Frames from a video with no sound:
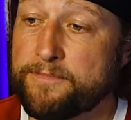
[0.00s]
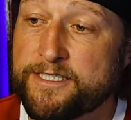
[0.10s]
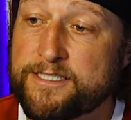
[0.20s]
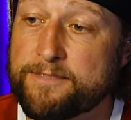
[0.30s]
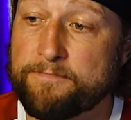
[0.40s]

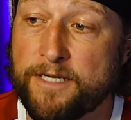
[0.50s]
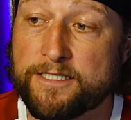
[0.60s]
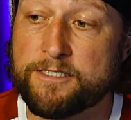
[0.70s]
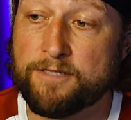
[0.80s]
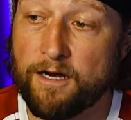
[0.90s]
It's,
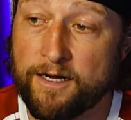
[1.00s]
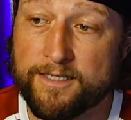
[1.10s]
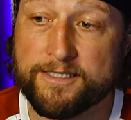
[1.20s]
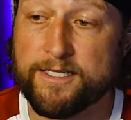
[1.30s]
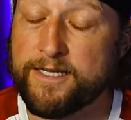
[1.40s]
it's
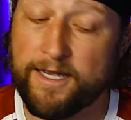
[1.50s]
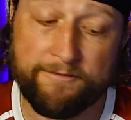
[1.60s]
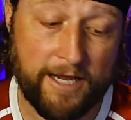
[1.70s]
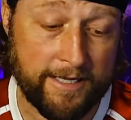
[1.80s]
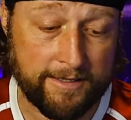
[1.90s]
honestly, I've
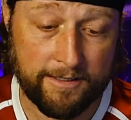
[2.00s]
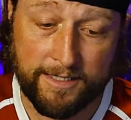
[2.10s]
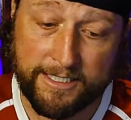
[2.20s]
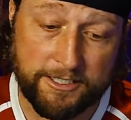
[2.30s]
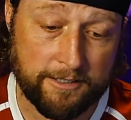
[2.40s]
had the
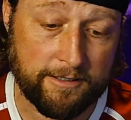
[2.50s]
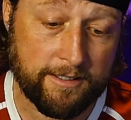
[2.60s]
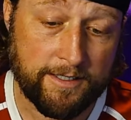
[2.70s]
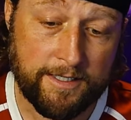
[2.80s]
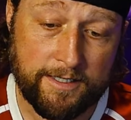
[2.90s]
Ledger
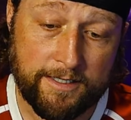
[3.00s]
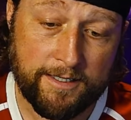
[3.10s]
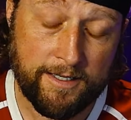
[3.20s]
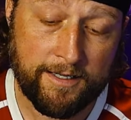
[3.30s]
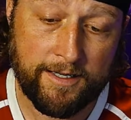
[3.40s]

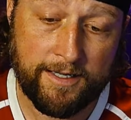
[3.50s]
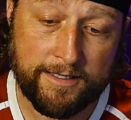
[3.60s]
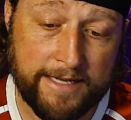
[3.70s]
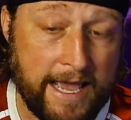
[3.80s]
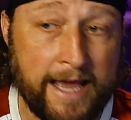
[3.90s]
uh
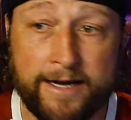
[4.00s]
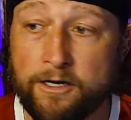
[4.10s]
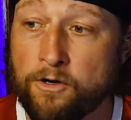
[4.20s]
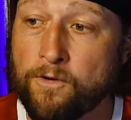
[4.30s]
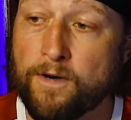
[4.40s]

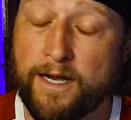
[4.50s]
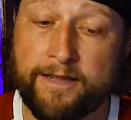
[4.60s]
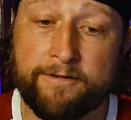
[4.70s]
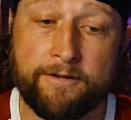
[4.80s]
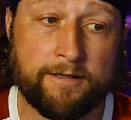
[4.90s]
Nano,
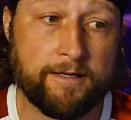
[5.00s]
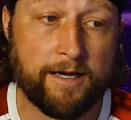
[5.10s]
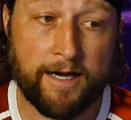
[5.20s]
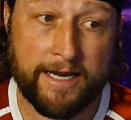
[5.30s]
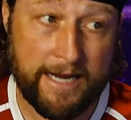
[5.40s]
i
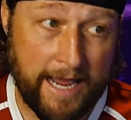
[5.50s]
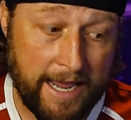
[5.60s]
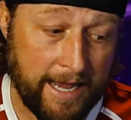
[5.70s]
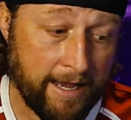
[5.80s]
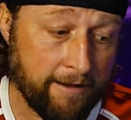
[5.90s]
i
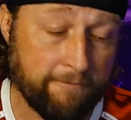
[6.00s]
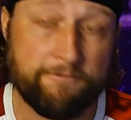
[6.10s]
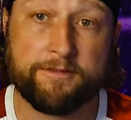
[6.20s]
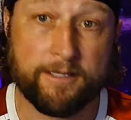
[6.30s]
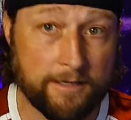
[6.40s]
have
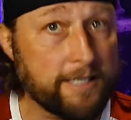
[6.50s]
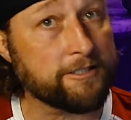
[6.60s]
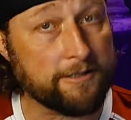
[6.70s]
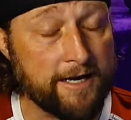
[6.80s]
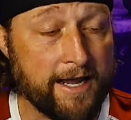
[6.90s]
the
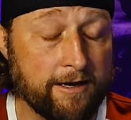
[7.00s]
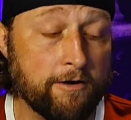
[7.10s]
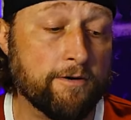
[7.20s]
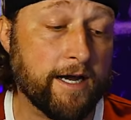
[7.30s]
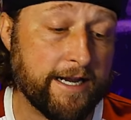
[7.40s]
Ledger
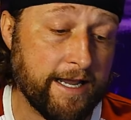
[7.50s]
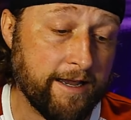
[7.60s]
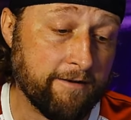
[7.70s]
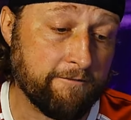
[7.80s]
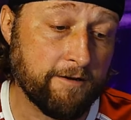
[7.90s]
Nano, I
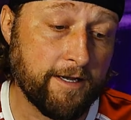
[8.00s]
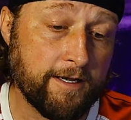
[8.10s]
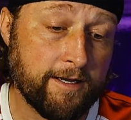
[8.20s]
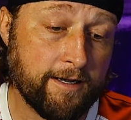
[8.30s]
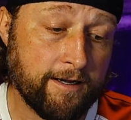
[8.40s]
have
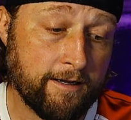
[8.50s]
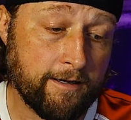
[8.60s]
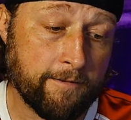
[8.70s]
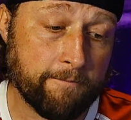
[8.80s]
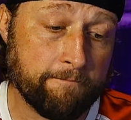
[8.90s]

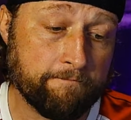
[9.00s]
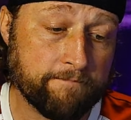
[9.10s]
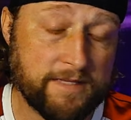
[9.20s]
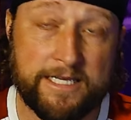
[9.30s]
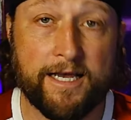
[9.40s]
um
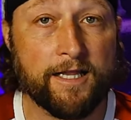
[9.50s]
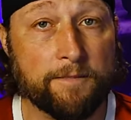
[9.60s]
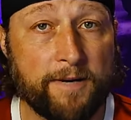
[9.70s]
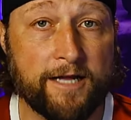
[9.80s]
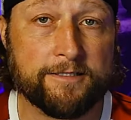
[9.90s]
the
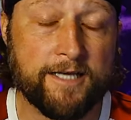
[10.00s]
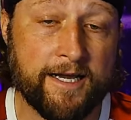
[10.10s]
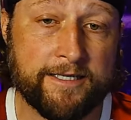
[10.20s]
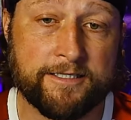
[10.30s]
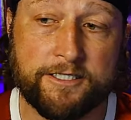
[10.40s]
Elipal
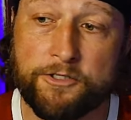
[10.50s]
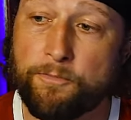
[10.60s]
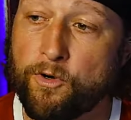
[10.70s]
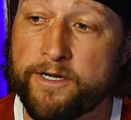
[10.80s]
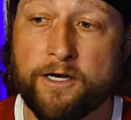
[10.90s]
Titan two
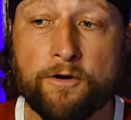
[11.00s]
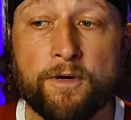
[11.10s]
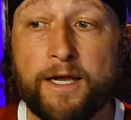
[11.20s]
point oh.